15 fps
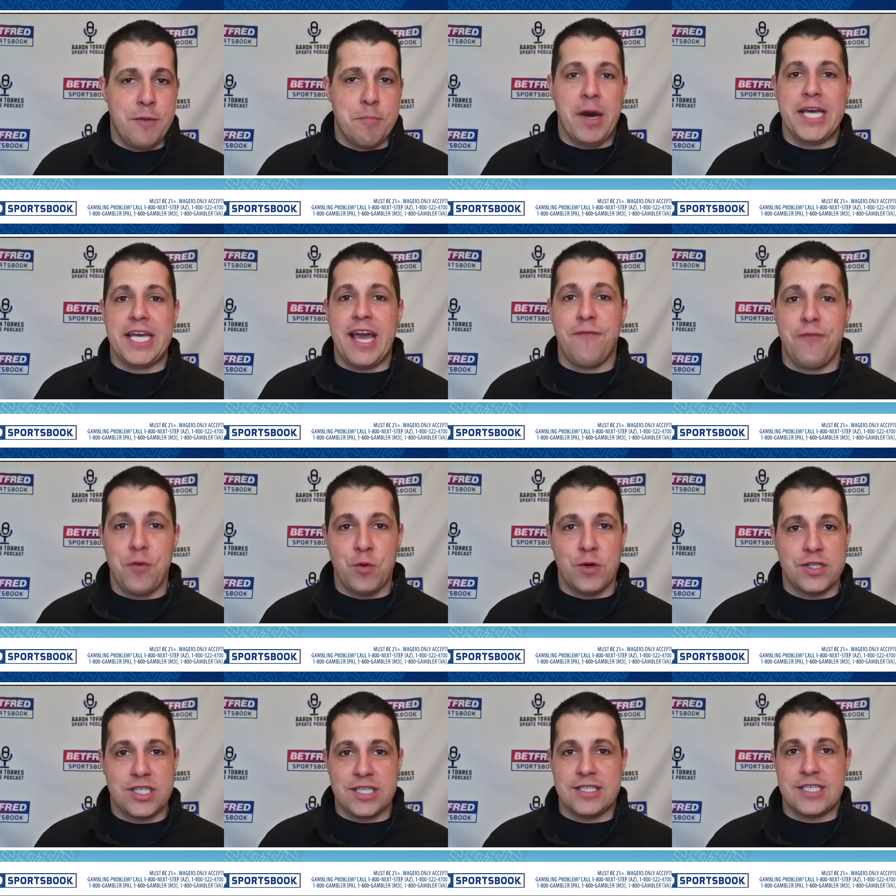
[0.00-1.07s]
Mike Effin
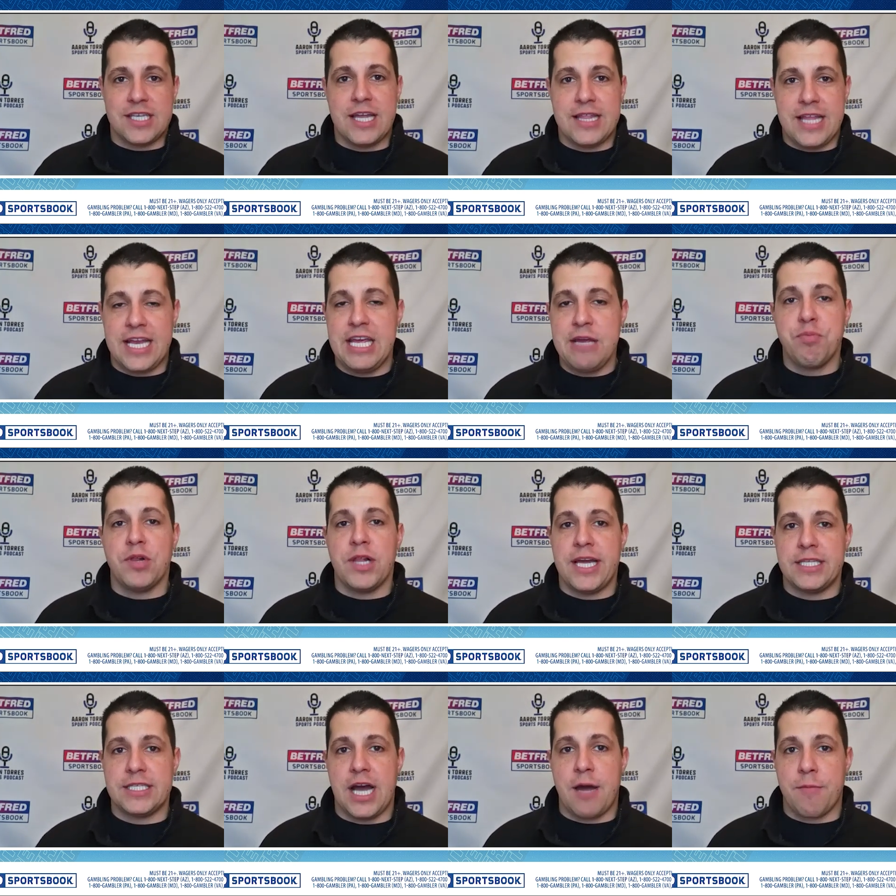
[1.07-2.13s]
Woodson said that he
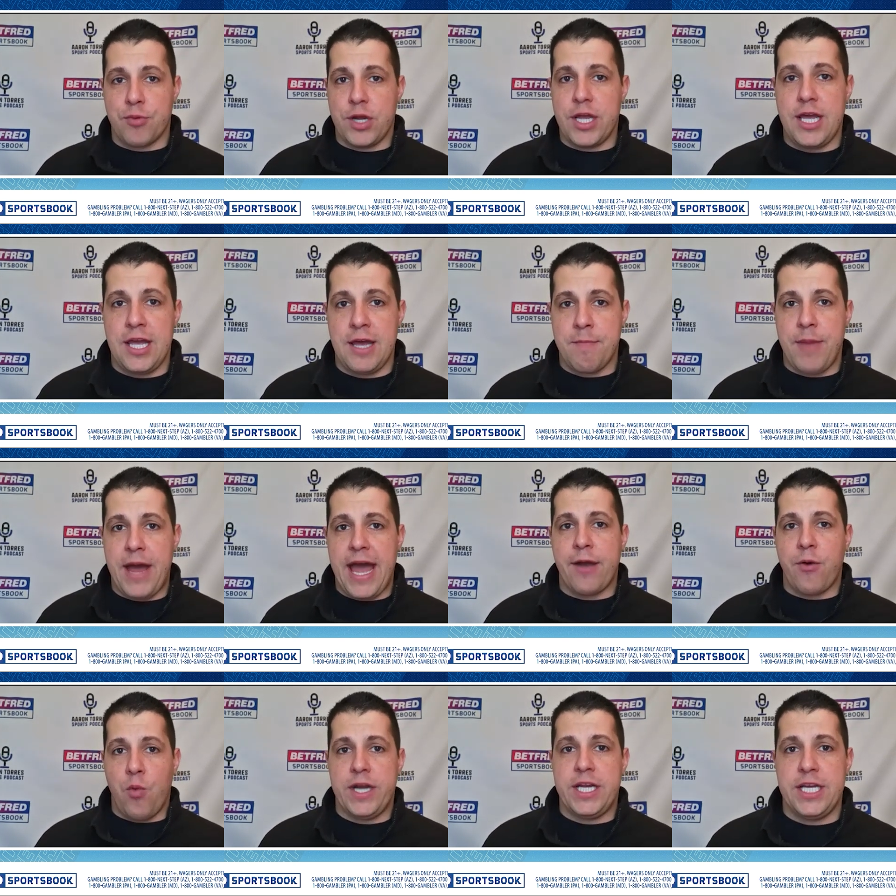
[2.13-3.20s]
plans on bringing him
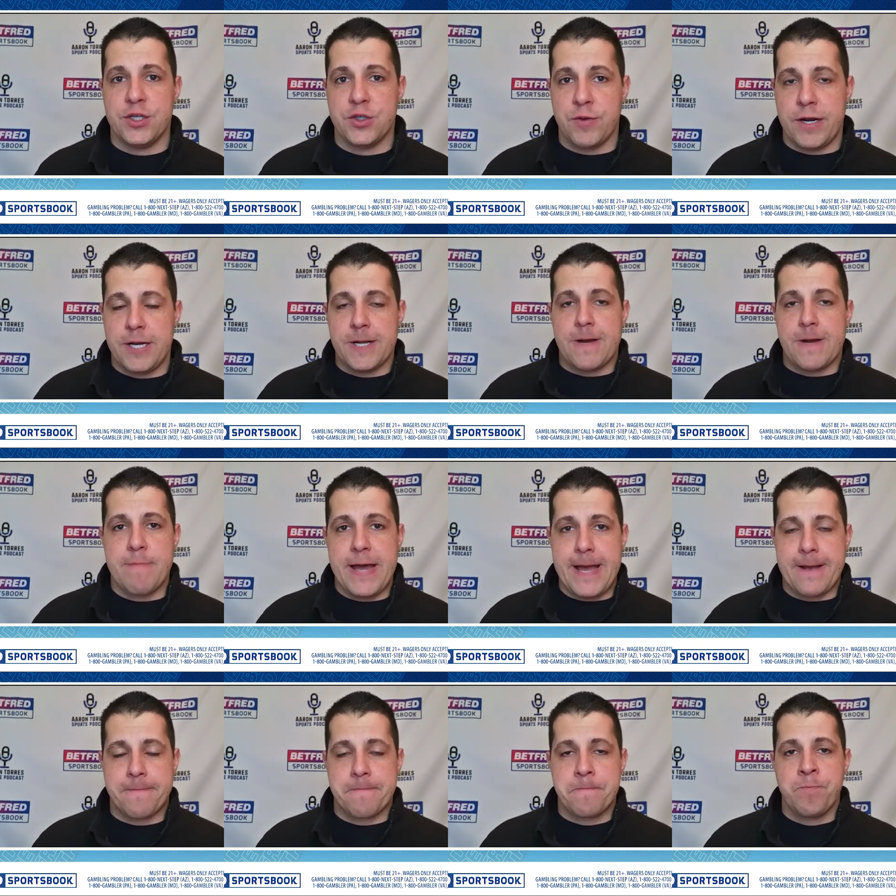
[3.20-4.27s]
back when he is ready to come
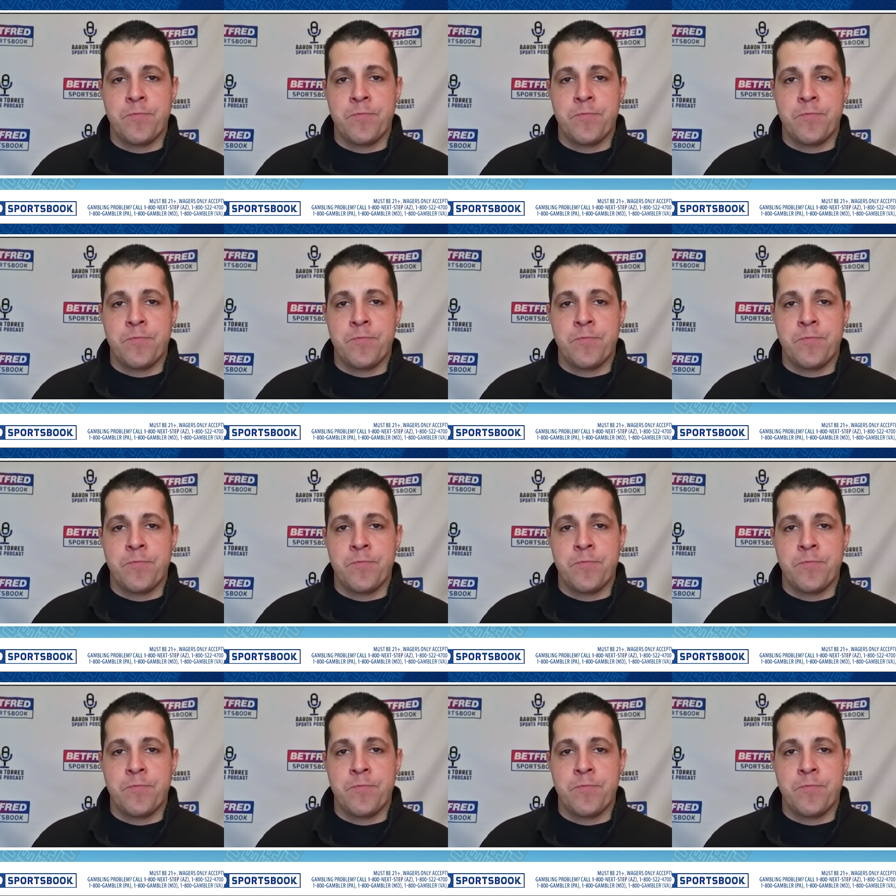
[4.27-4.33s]
back.